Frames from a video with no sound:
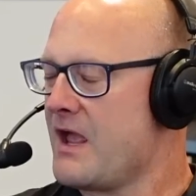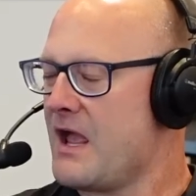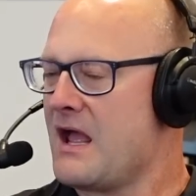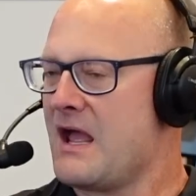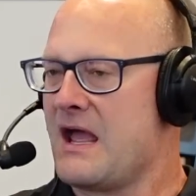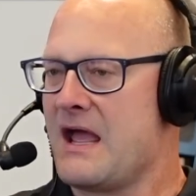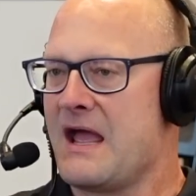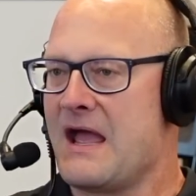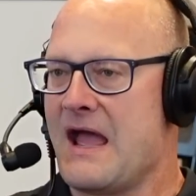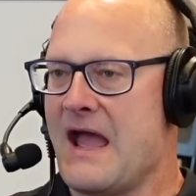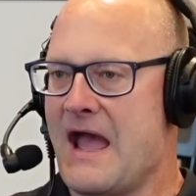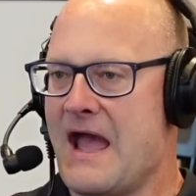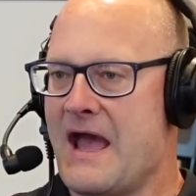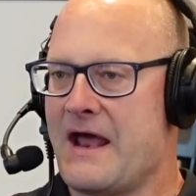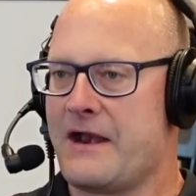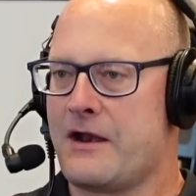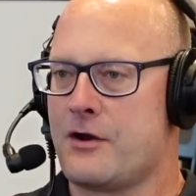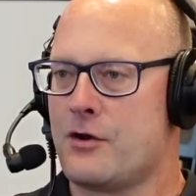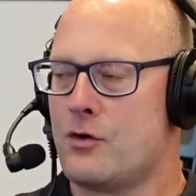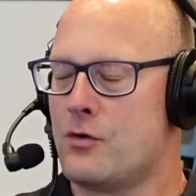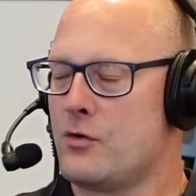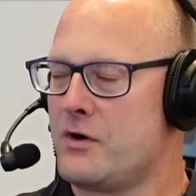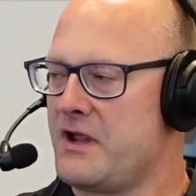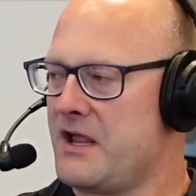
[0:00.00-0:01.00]
Had
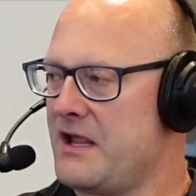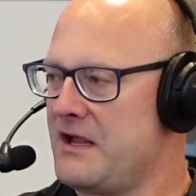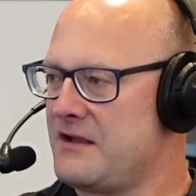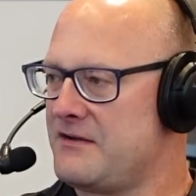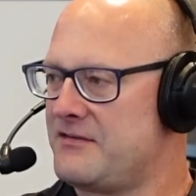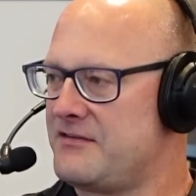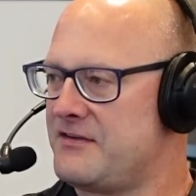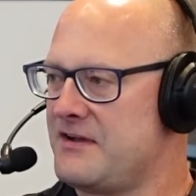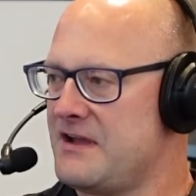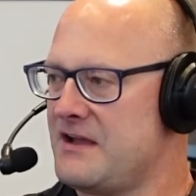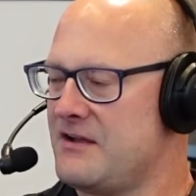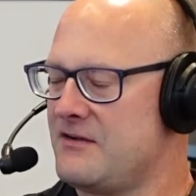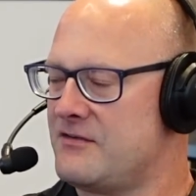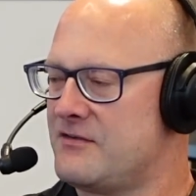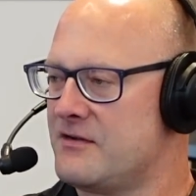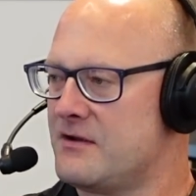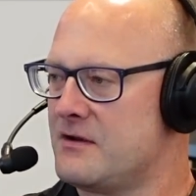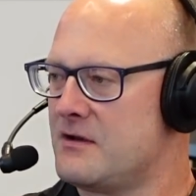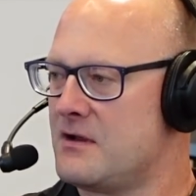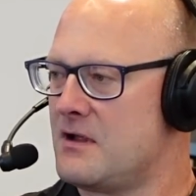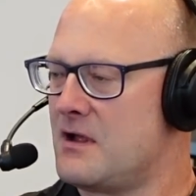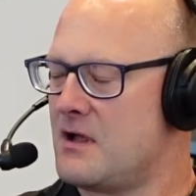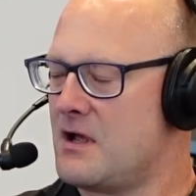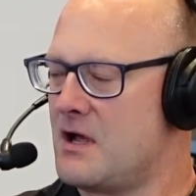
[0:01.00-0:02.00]
an okay
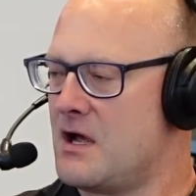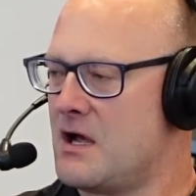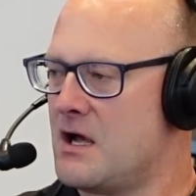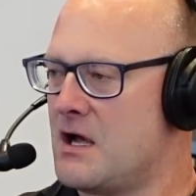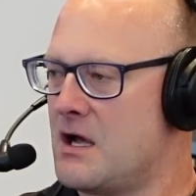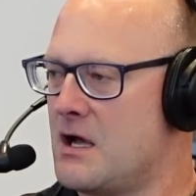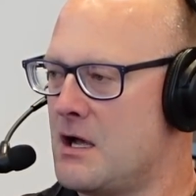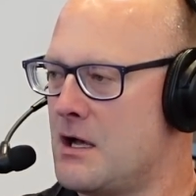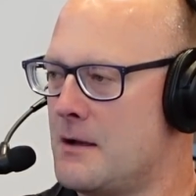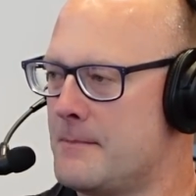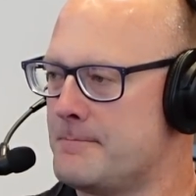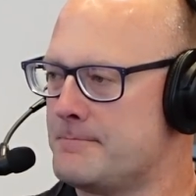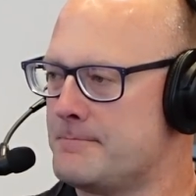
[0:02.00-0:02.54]
season, but